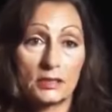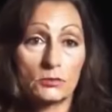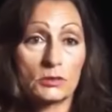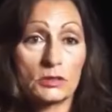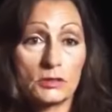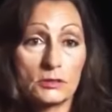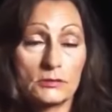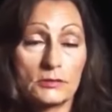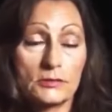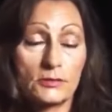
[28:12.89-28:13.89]
son was
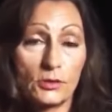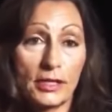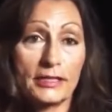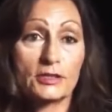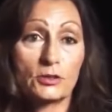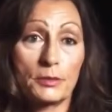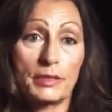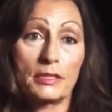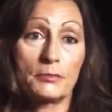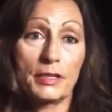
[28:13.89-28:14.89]
crying,
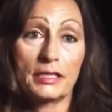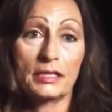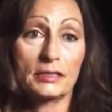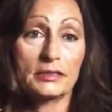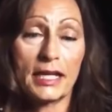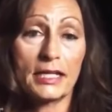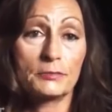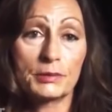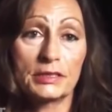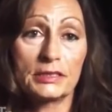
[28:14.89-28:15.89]
screaming, and begging,
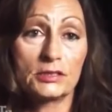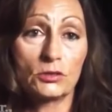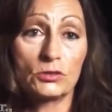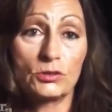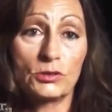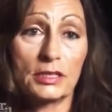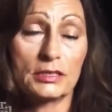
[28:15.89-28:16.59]
"Dad, please don't do